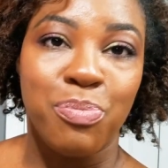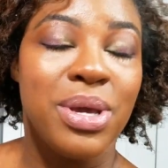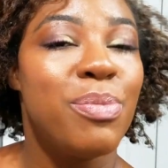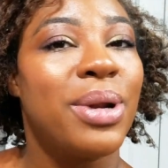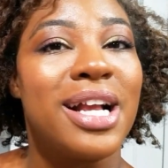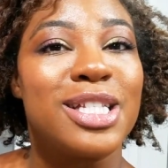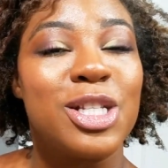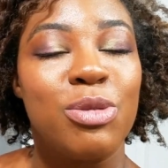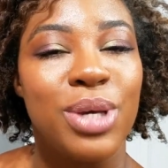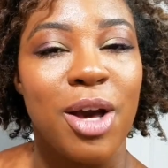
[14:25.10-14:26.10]
Be blessed
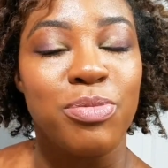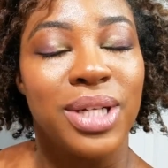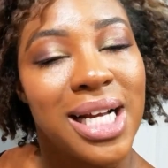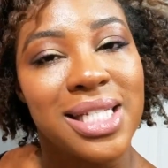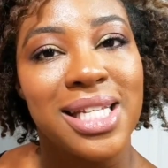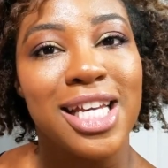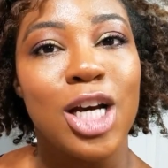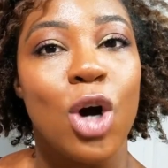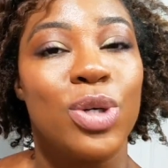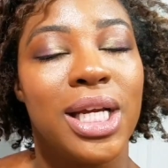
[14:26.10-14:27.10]
to be a blessing.
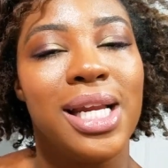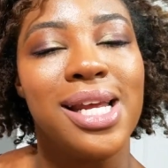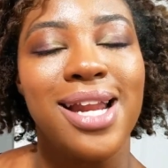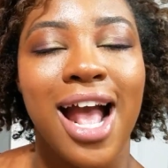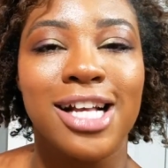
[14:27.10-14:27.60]
Go get it.